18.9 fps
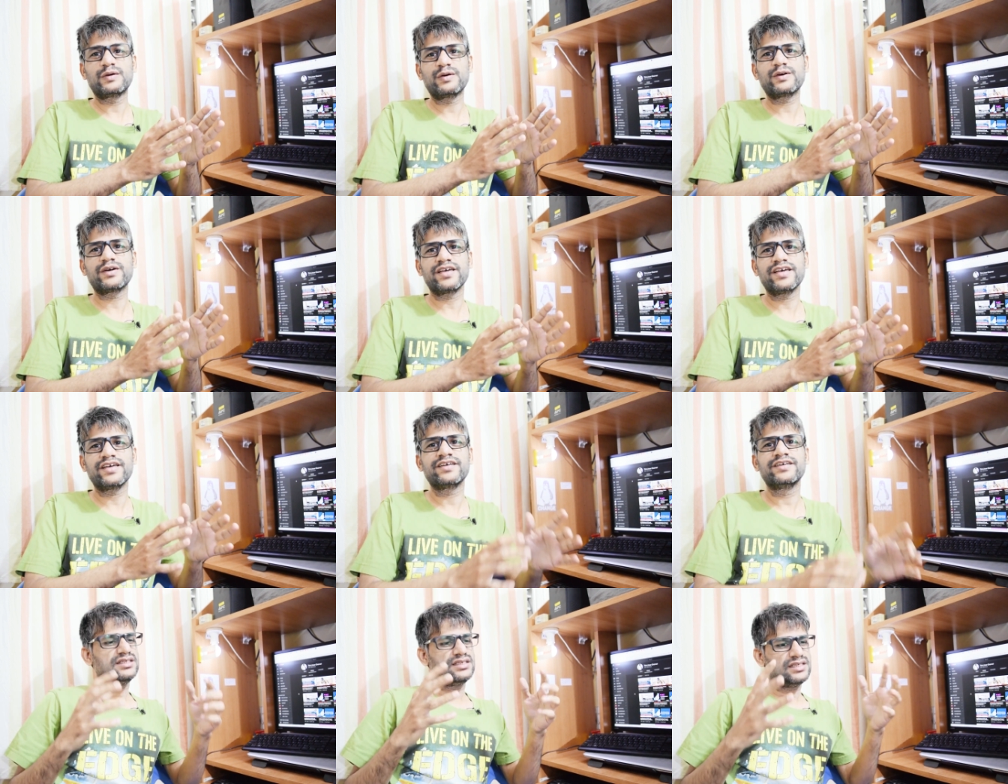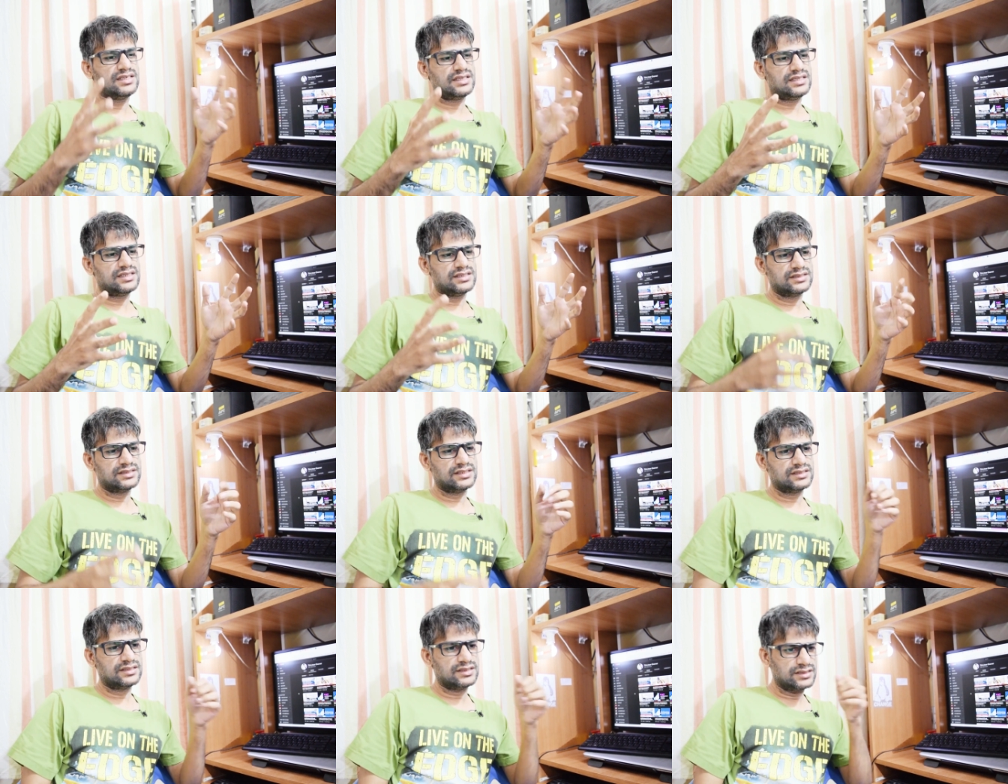Okay, here is
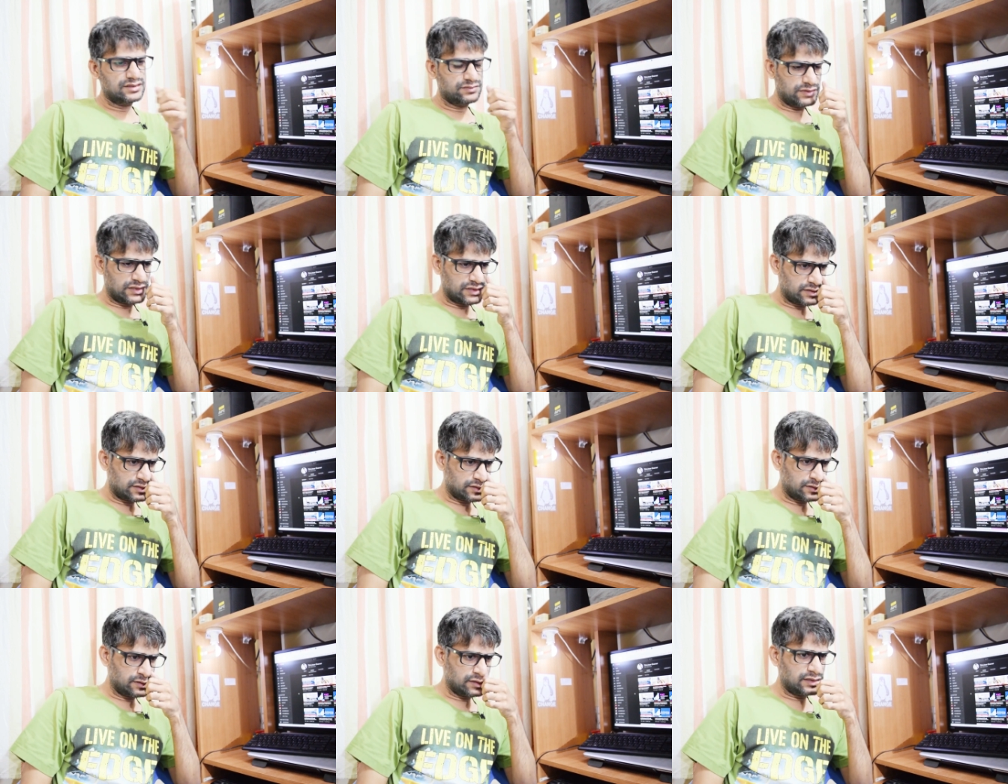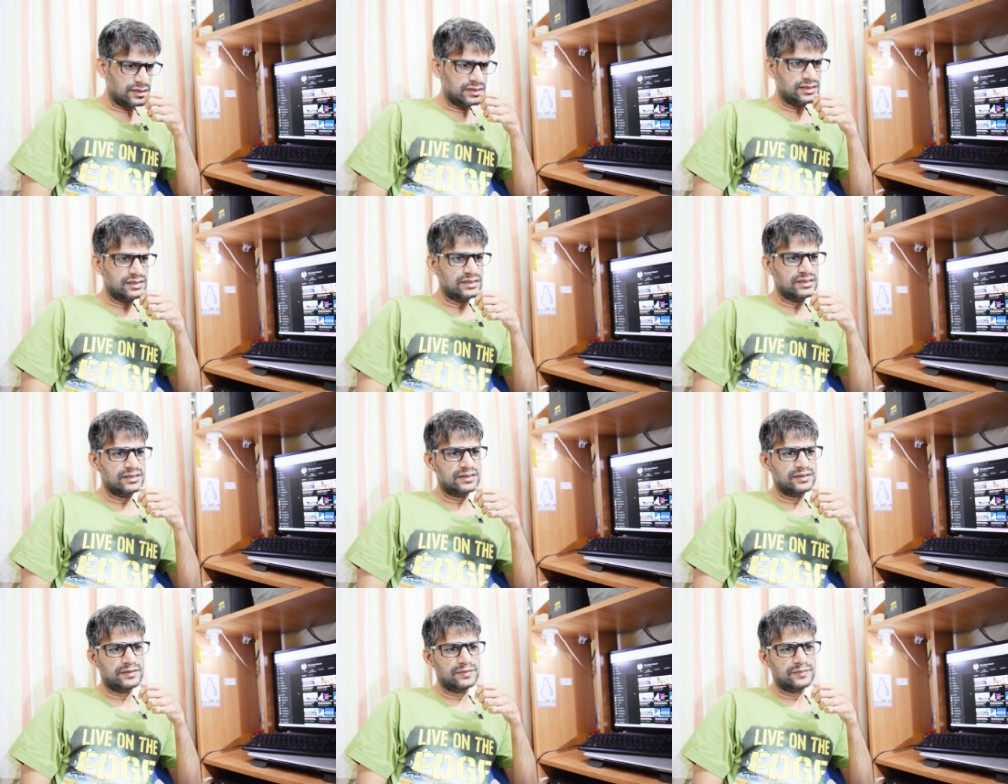the situation.
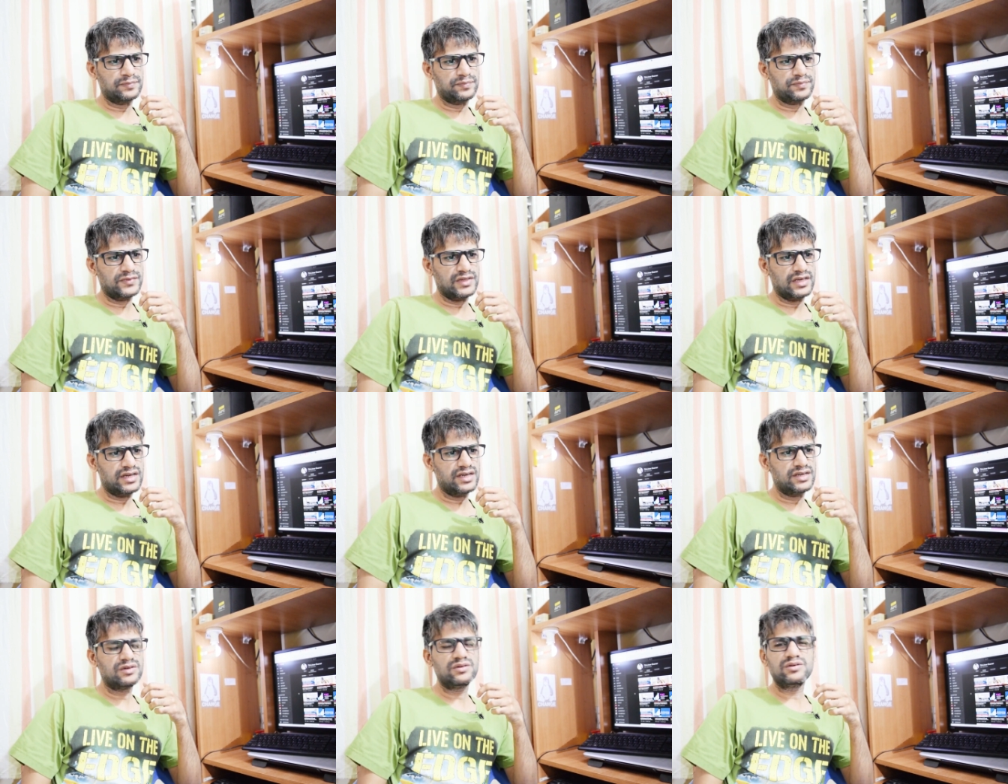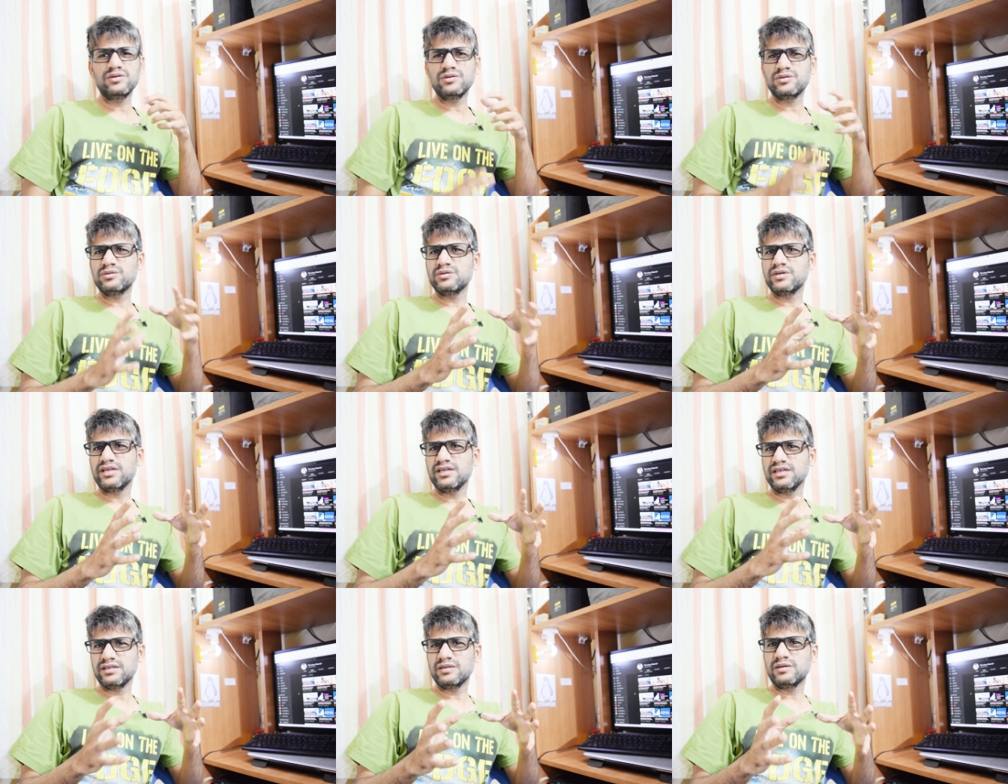uh, I don't do
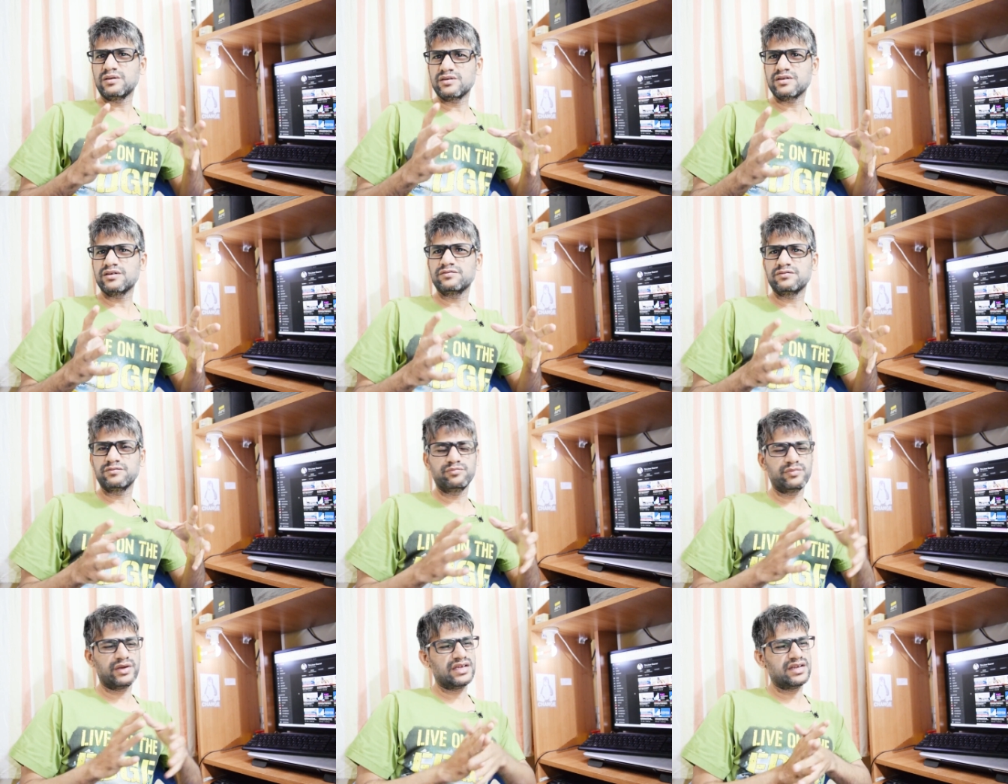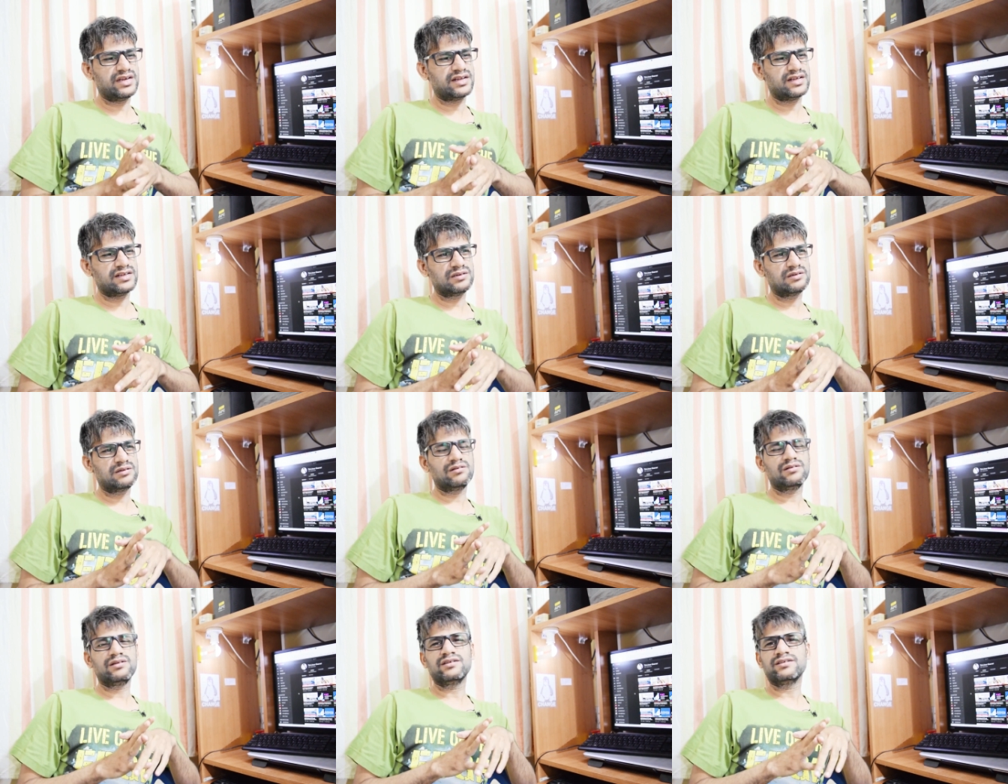any sort of paid
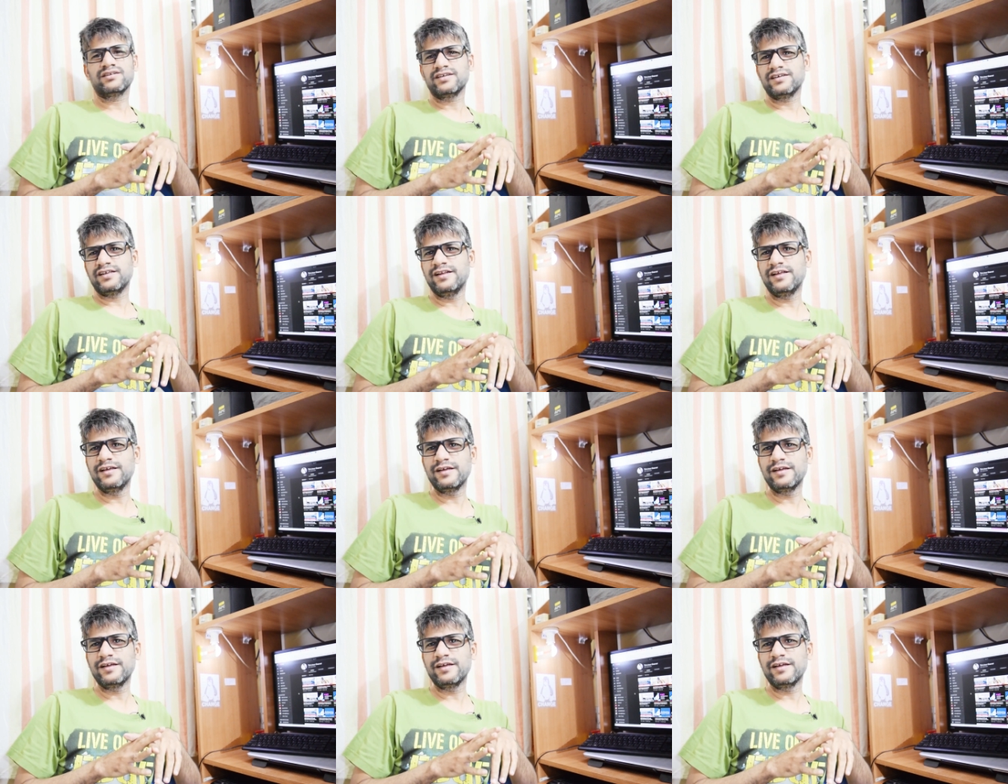astrological